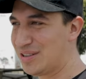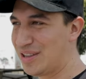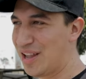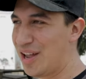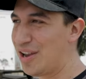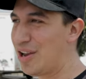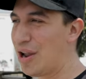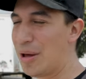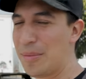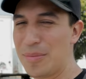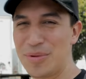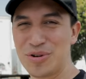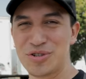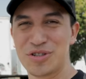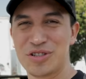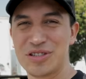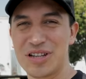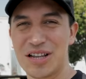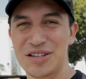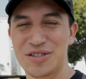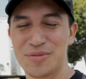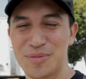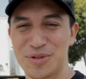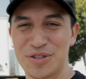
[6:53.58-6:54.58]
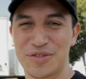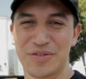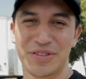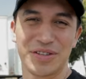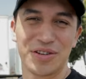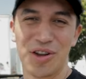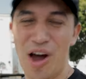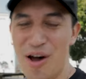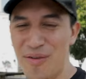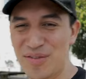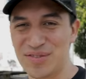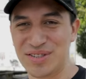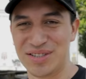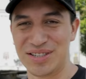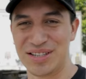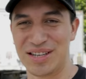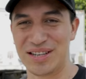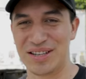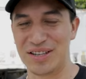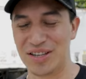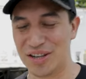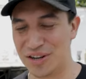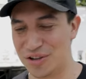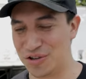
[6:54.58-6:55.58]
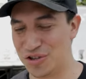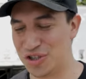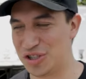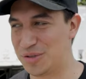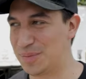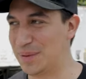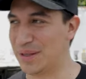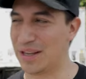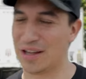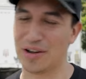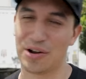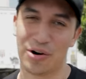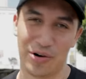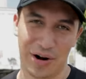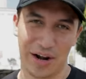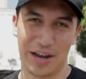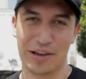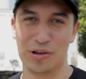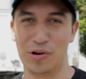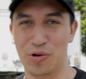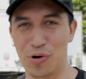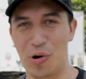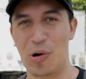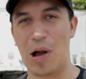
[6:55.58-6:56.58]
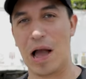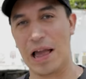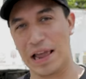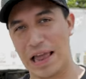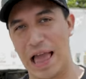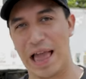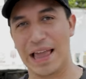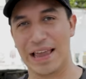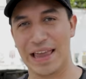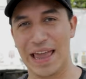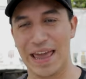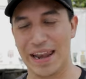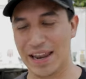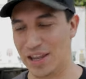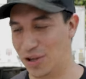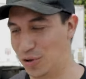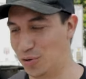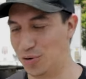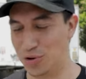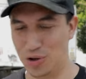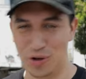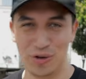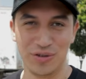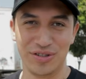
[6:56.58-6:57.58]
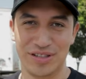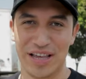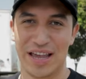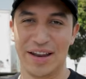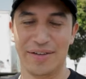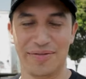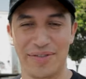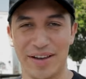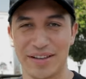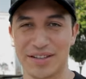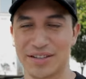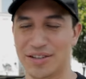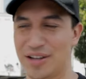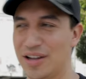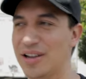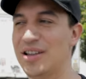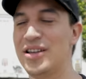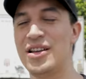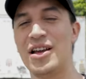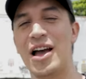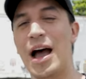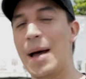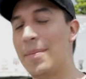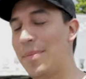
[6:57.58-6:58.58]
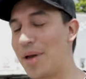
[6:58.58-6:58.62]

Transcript: not so much of a novelty. It'll just be like, all right, you know, I get it. You use that effect a lot.